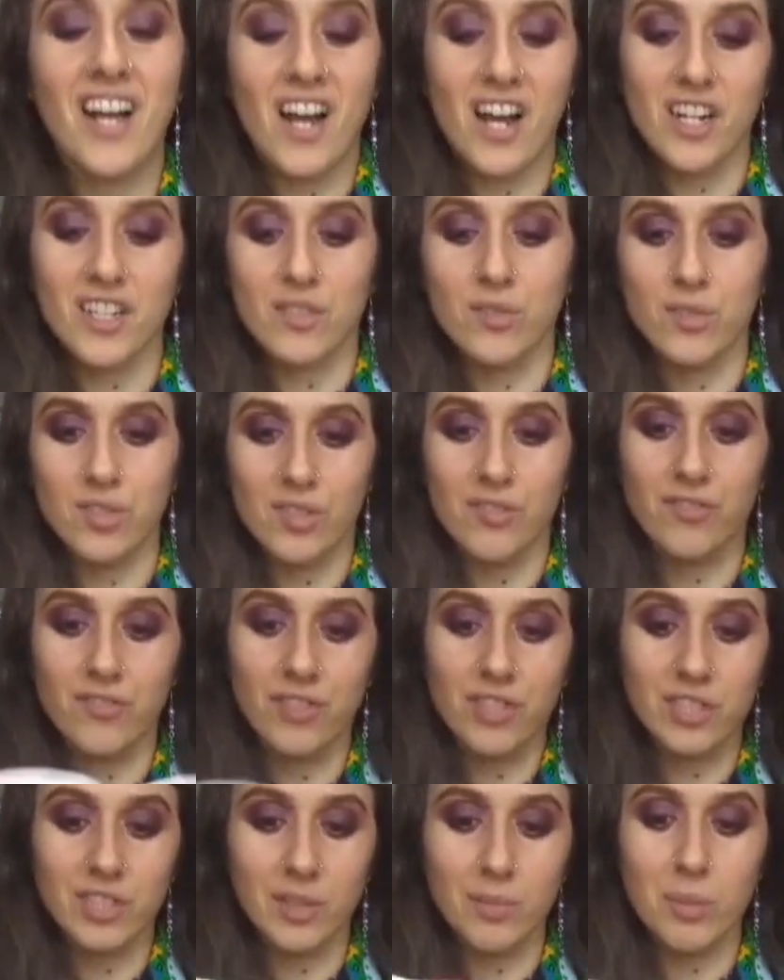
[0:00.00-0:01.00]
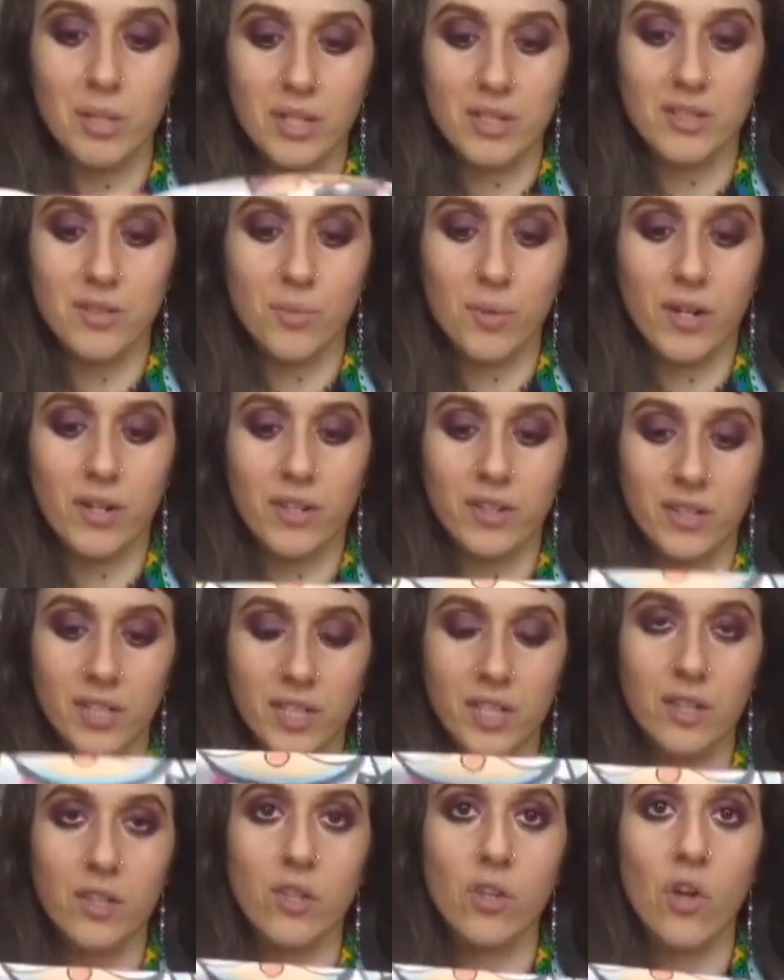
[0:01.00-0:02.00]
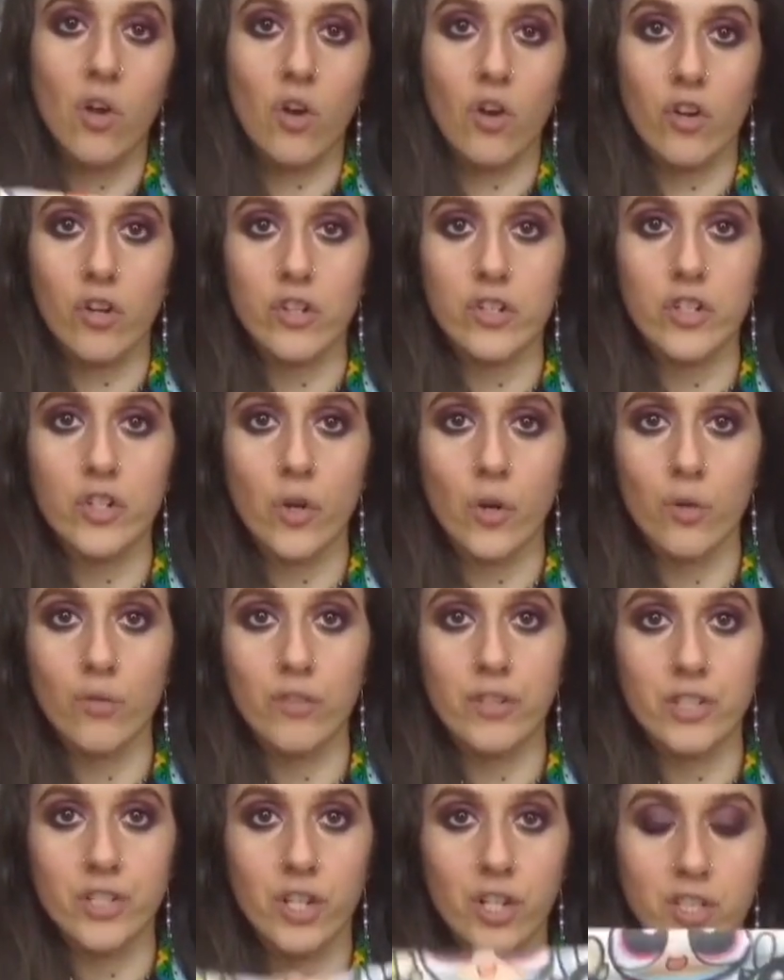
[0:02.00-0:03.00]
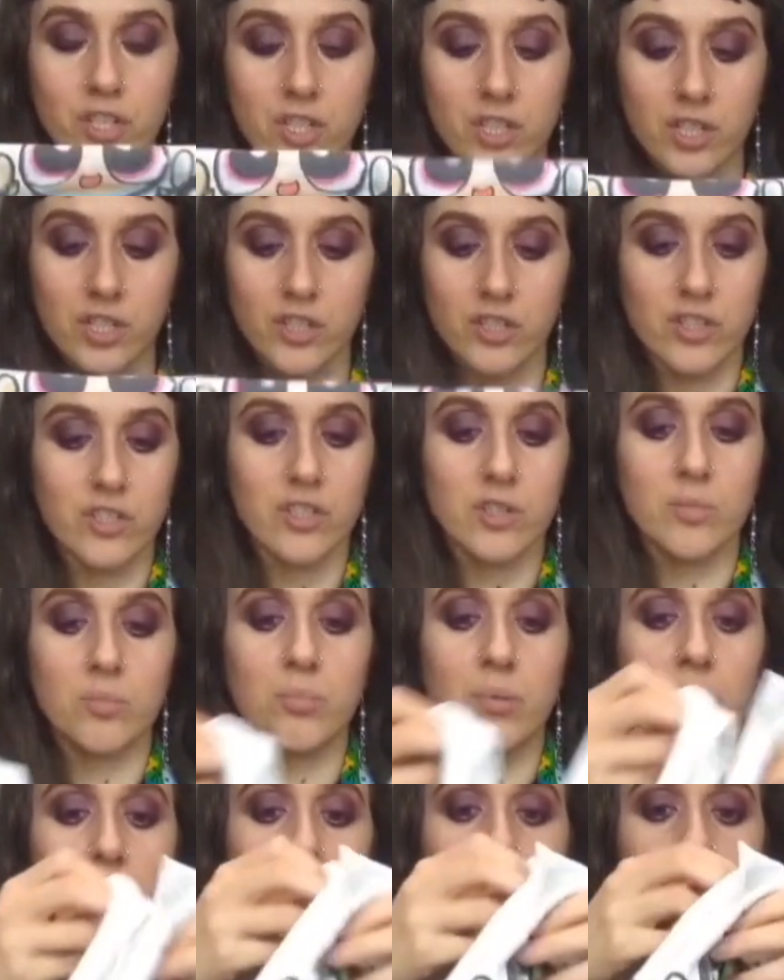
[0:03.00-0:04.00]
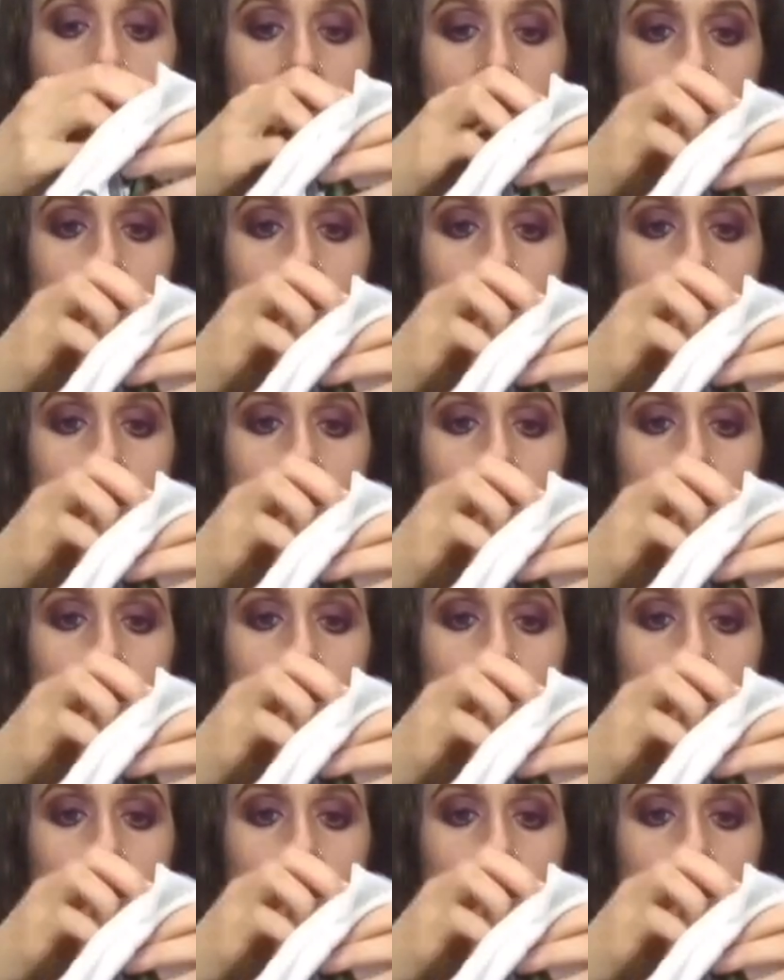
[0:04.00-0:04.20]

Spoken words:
I used to really be into wearing like large oversized t-shirts, but